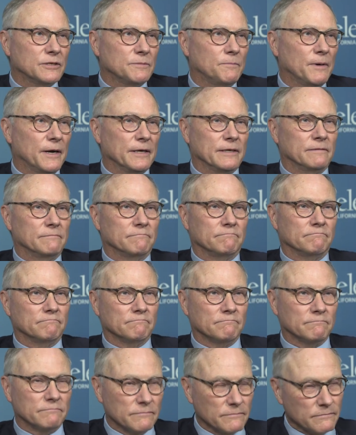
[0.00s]
But
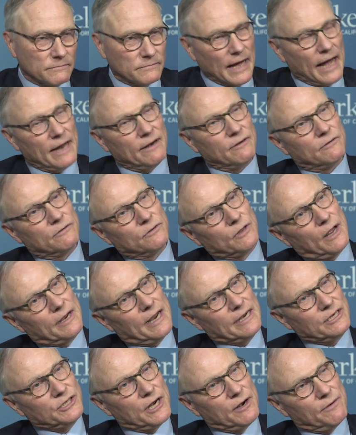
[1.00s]

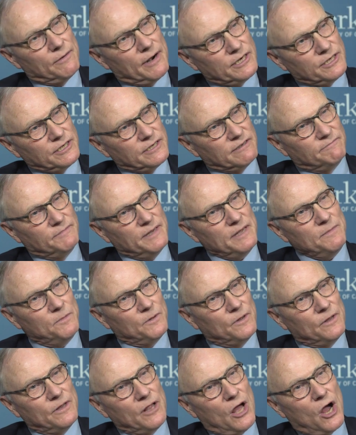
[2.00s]
that generation of
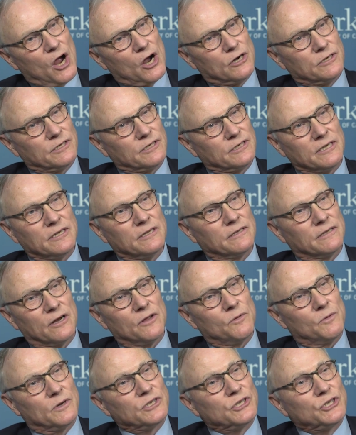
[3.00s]
people are still,
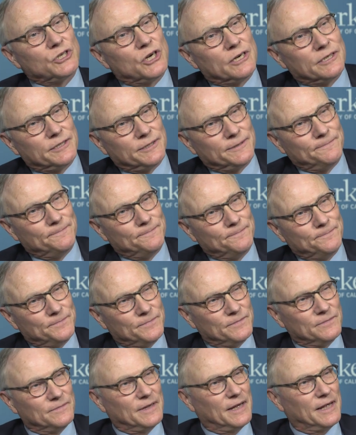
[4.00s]
they're the ones in charge.
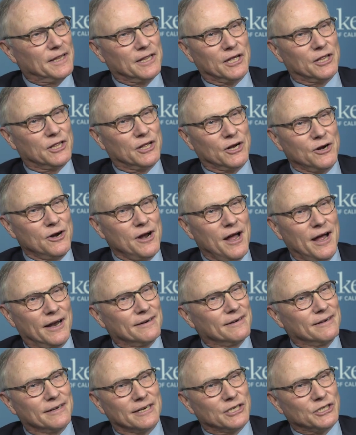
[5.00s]
And they're
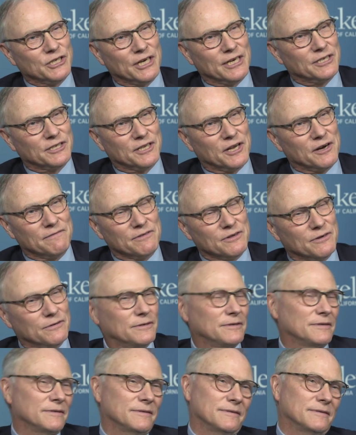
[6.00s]
not gonna change their
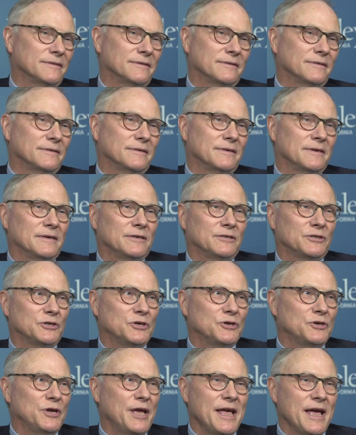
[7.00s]
views. So
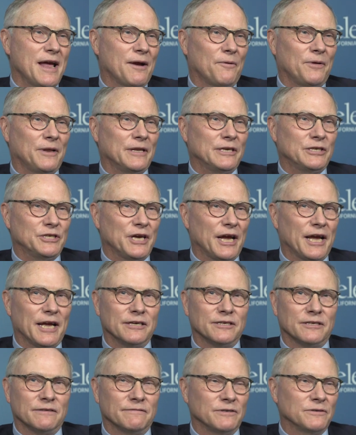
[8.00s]
you can't really
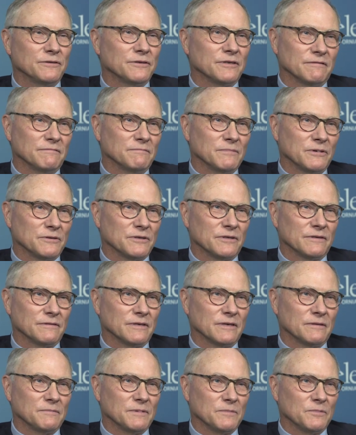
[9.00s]
change the views of most of
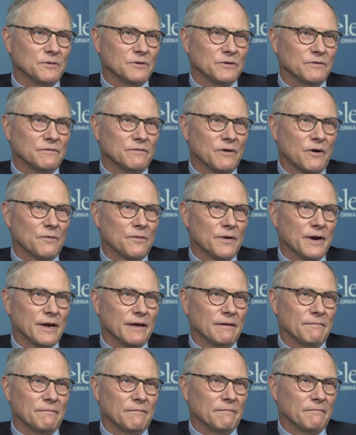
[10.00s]
the people who've
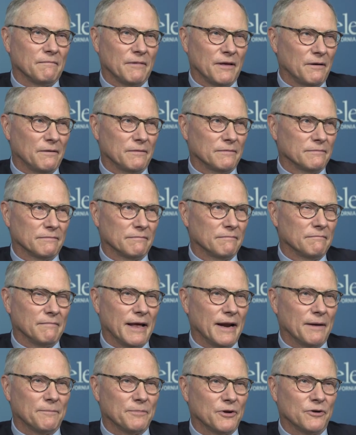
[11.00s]
already,
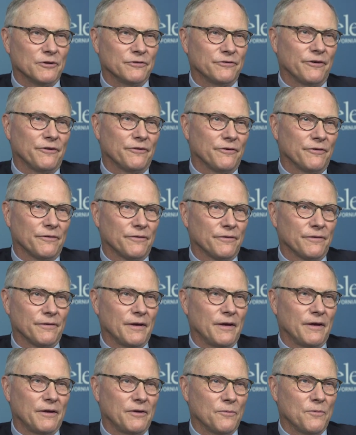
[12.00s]
made up their decisions.
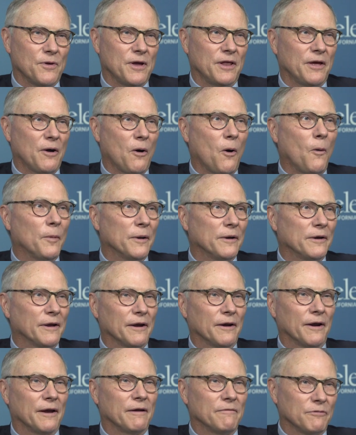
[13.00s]
You're really hoping to
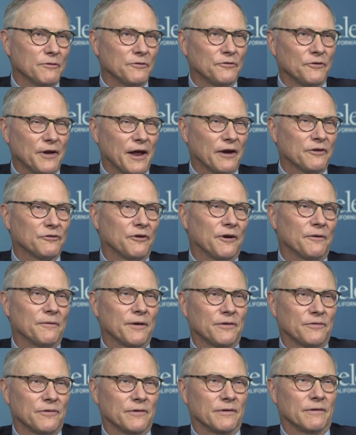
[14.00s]
influence the next
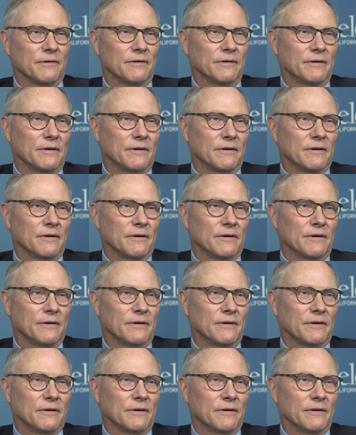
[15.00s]
generation.